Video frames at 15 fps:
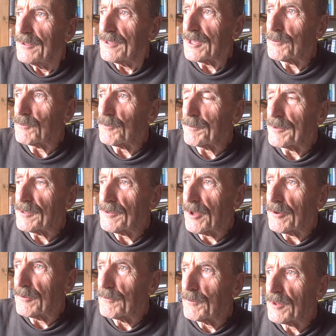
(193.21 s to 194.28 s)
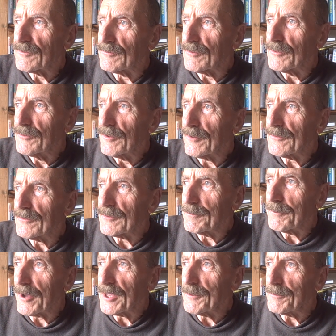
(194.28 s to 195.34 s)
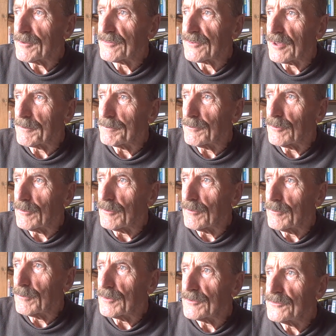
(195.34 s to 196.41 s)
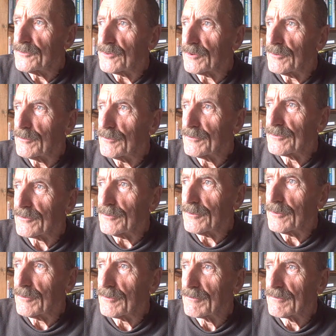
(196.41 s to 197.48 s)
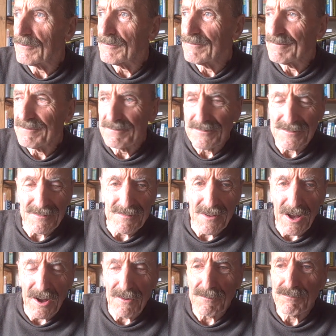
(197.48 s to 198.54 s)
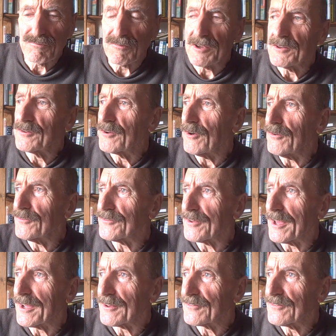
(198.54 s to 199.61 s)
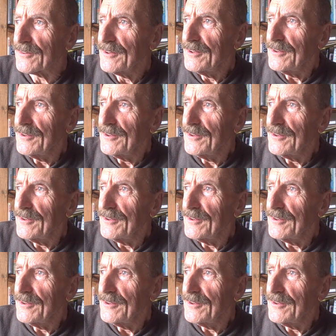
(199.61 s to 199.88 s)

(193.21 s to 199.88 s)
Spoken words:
it would be known whether or not the babies they bore were Jews or half-breed Cossacks.